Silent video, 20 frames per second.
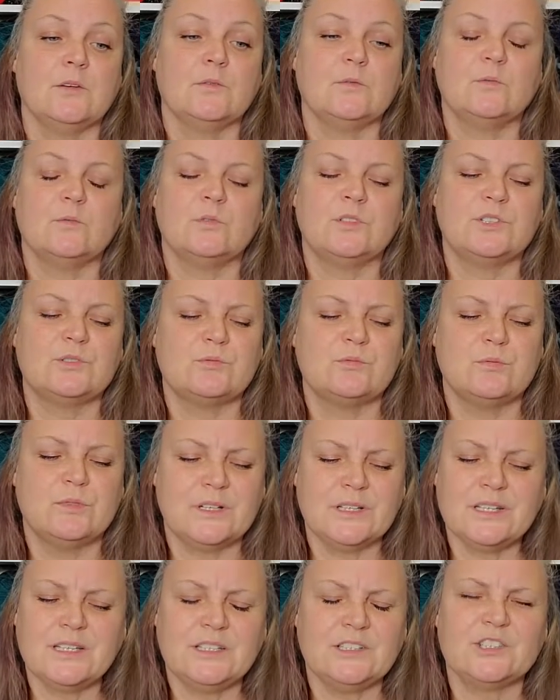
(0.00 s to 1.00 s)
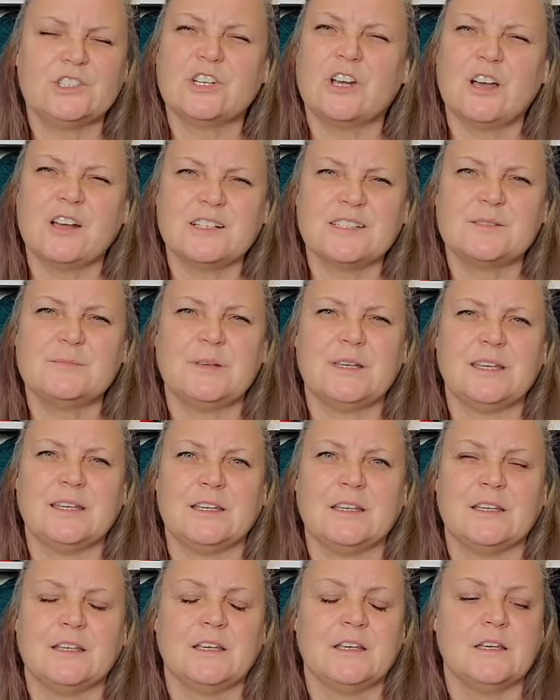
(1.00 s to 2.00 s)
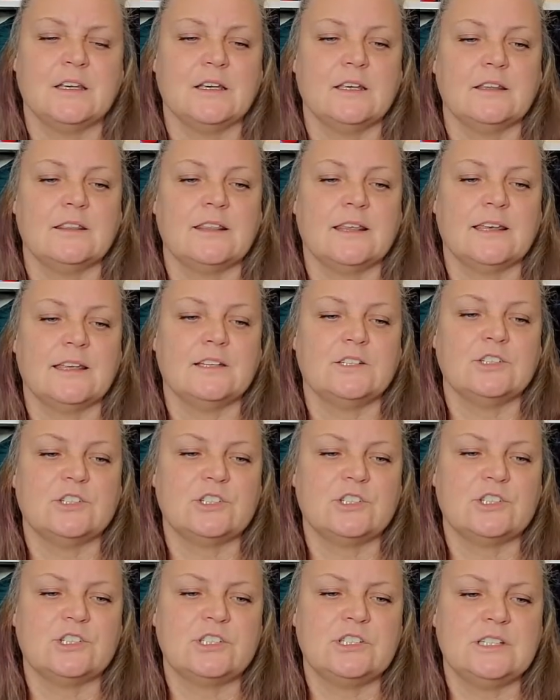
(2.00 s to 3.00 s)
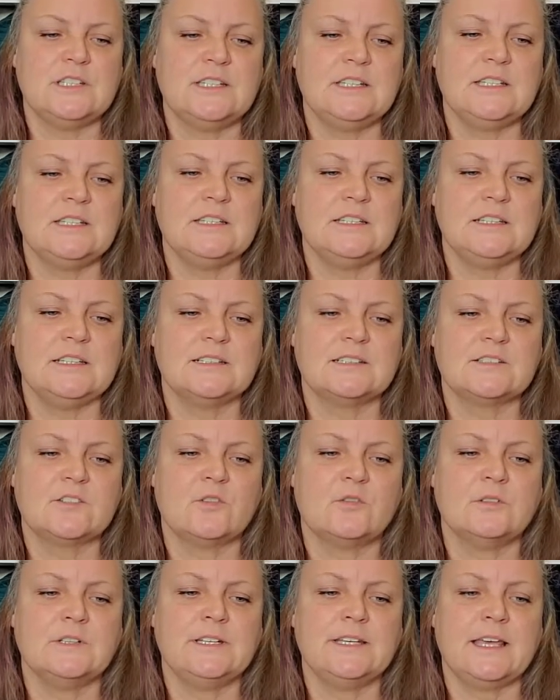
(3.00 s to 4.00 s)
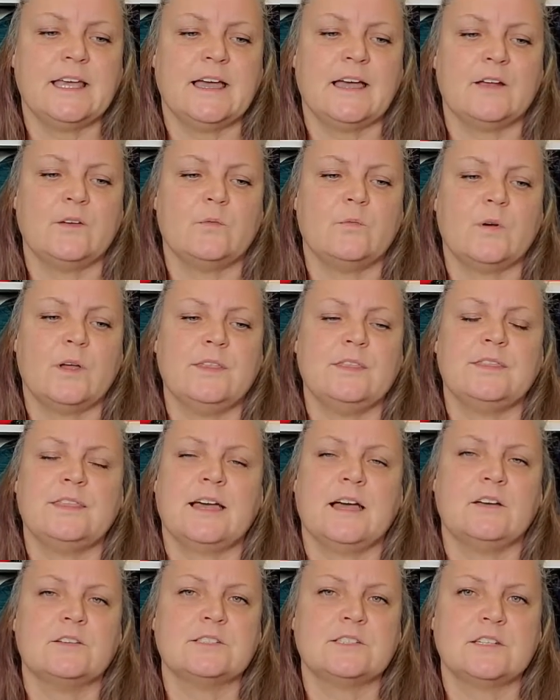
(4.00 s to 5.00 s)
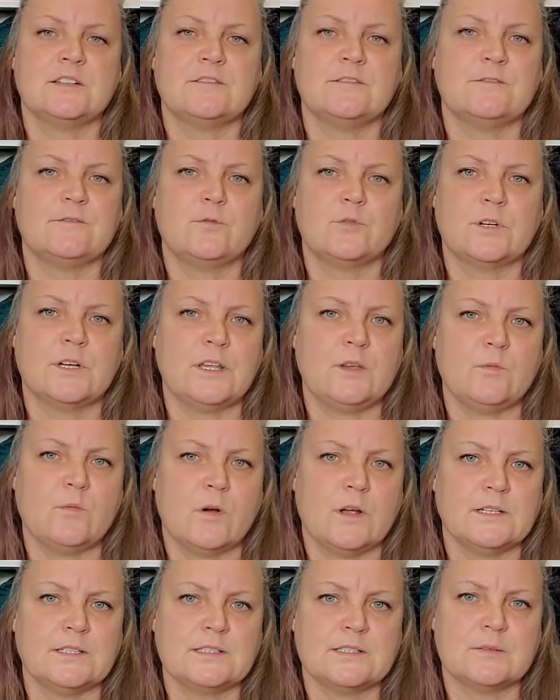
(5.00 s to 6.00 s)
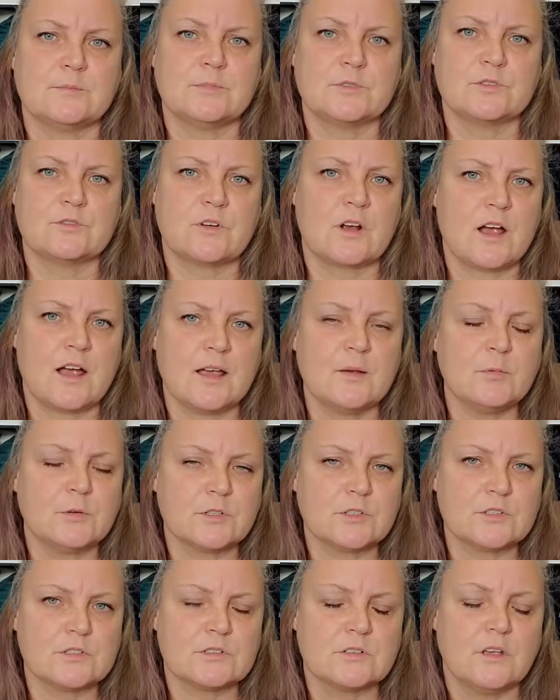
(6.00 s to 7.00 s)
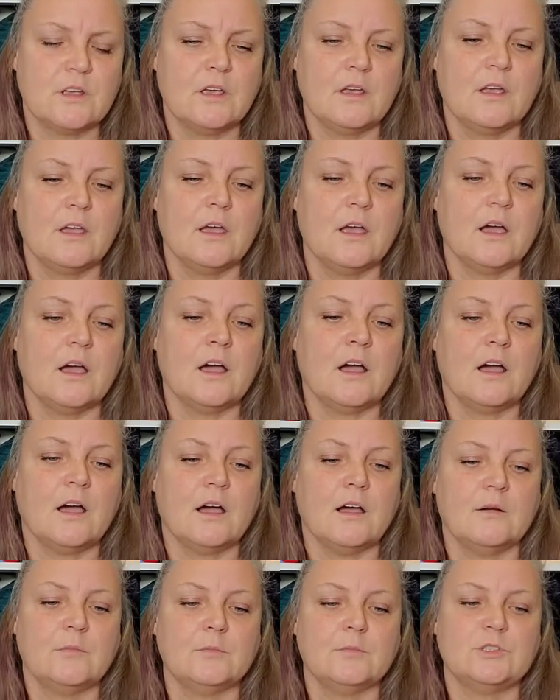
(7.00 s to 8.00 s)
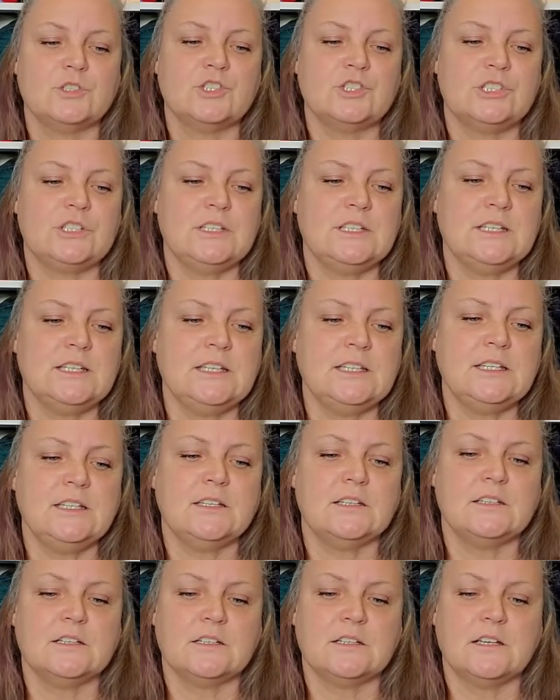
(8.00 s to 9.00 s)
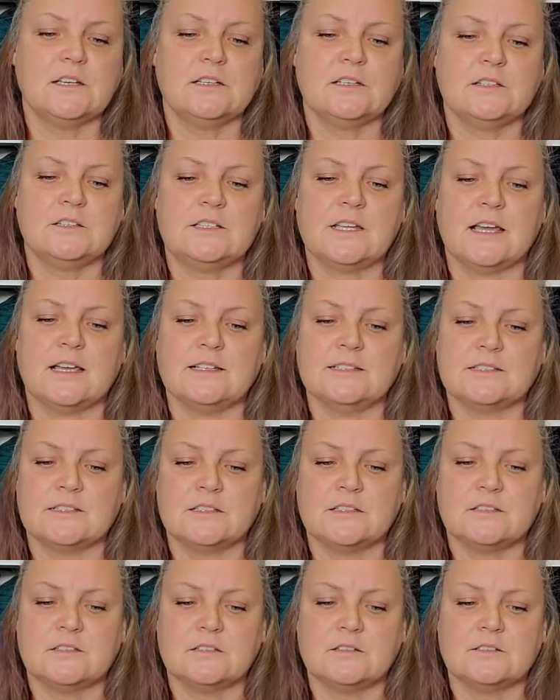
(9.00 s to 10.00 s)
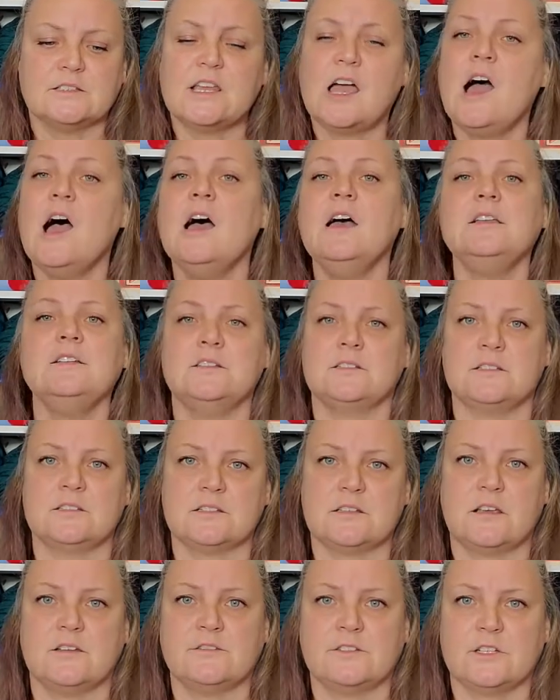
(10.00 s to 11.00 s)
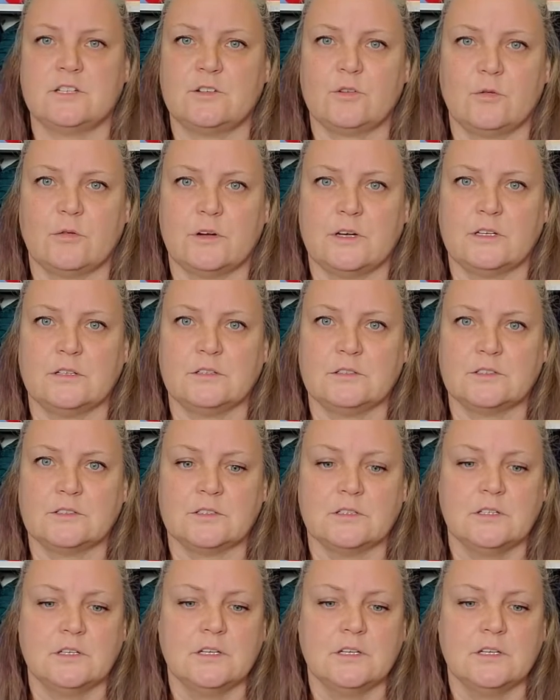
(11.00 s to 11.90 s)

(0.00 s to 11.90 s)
which really shocks me that she is only at 1,041 subscribers. She does tons of tutorials,